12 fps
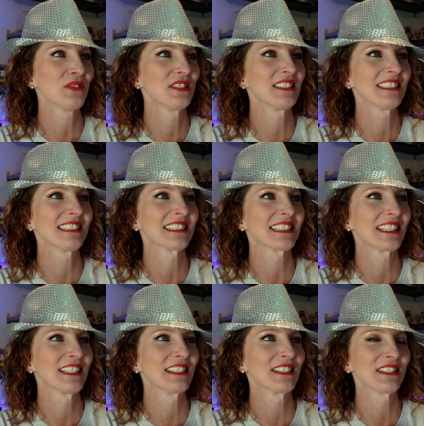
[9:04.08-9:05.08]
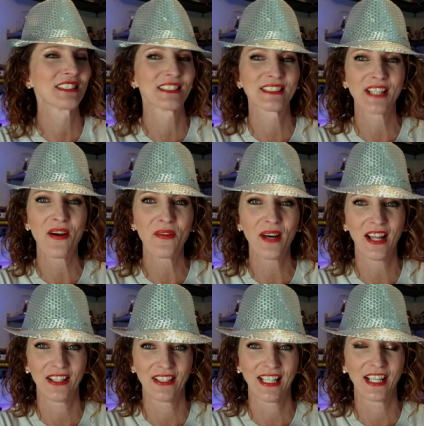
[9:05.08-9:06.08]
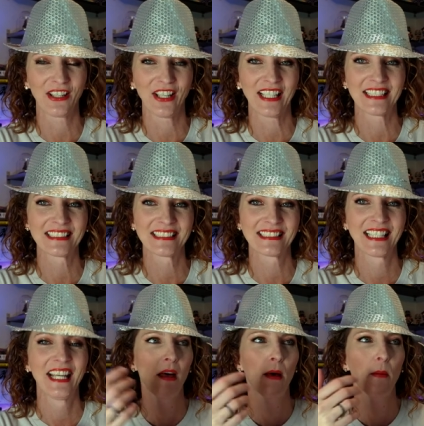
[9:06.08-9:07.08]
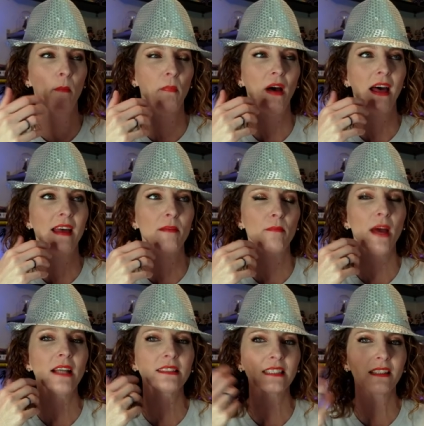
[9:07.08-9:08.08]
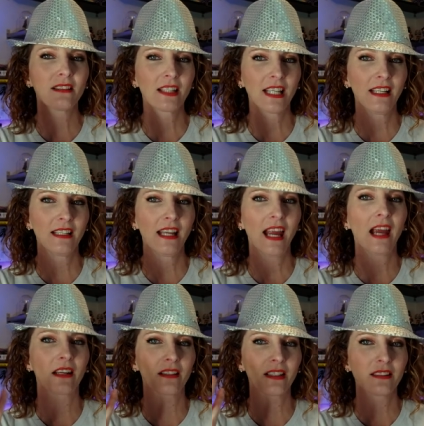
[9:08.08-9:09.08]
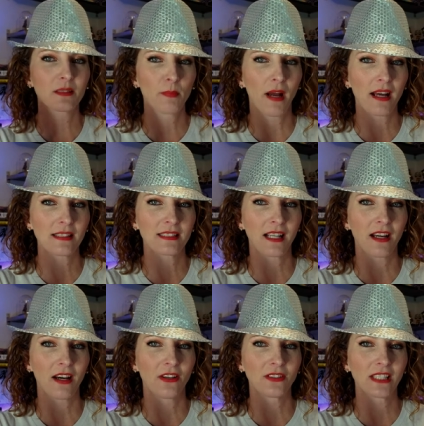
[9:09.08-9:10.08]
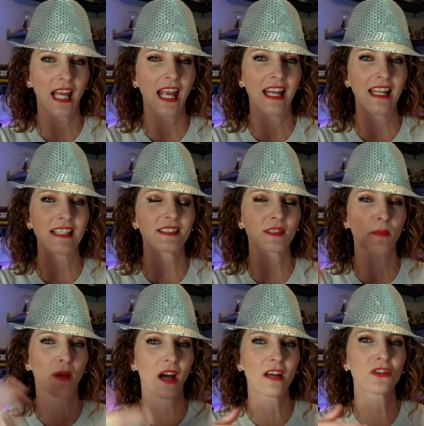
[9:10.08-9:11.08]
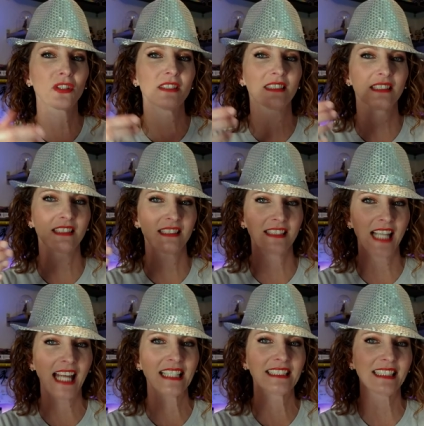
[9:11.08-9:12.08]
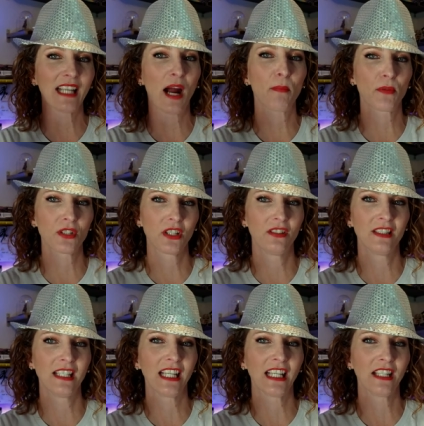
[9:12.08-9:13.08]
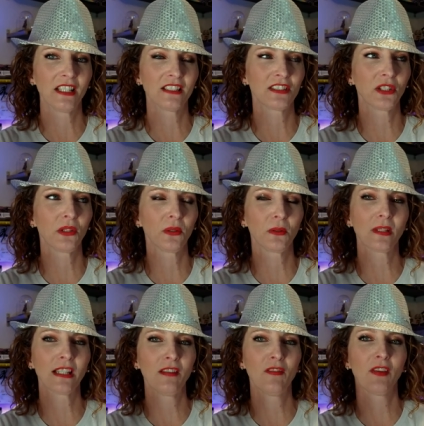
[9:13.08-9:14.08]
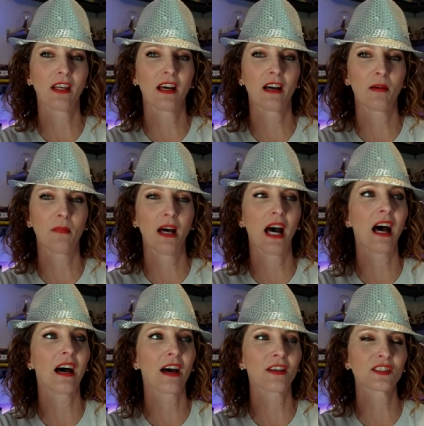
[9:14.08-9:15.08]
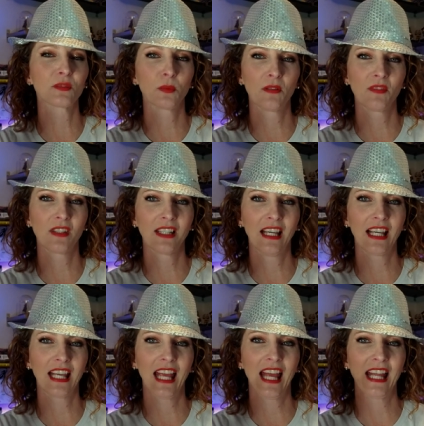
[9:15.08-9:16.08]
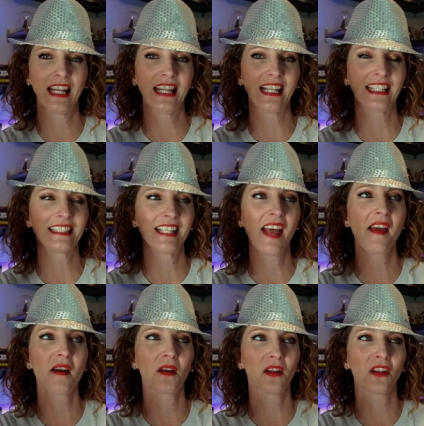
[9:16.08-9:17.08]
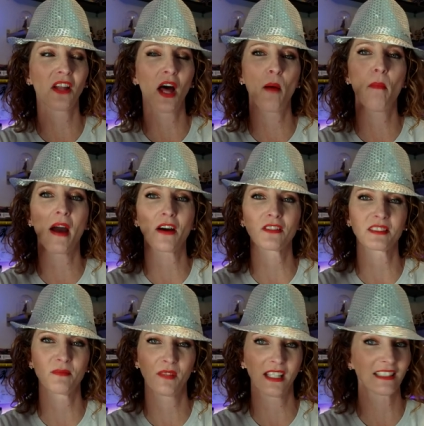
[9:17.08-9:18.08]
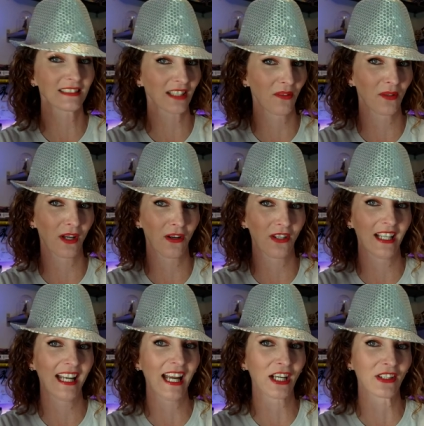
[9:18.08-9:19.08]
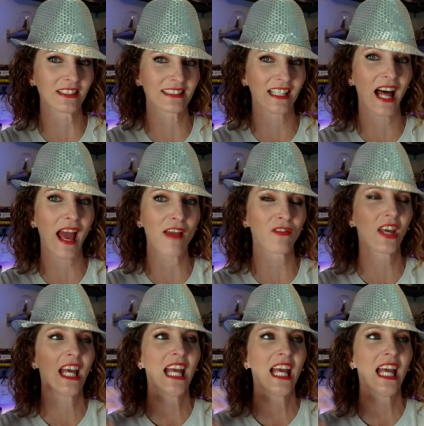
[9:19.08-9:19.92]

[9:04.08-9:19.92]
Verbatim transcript: was so hilarious. But basically, Harry is passed out and his subconscious takes the opportunity to give him a swift kick in the tail about some things going on in Harry's life